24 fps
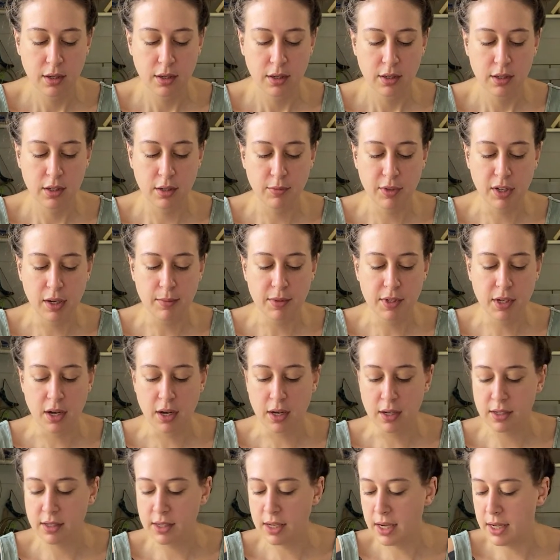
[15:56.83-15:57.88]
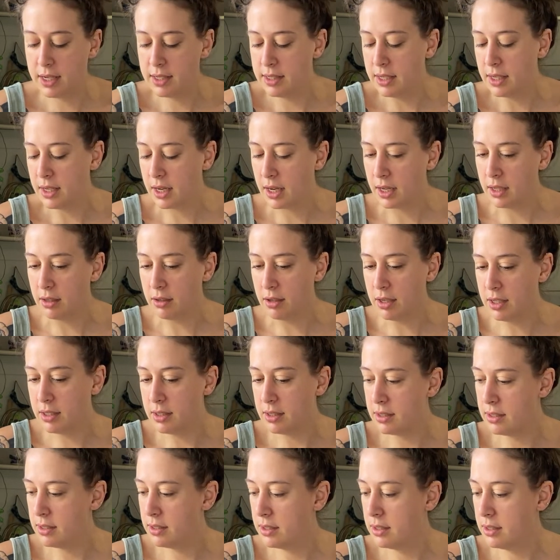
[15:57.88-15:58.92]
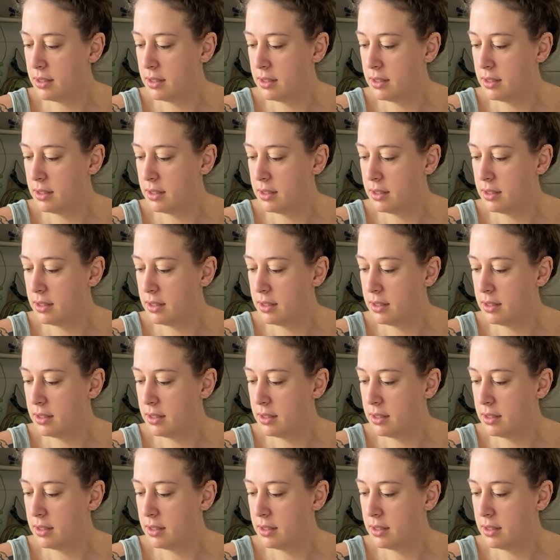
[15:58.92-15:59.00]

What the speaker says: sometimes oxides and colorants.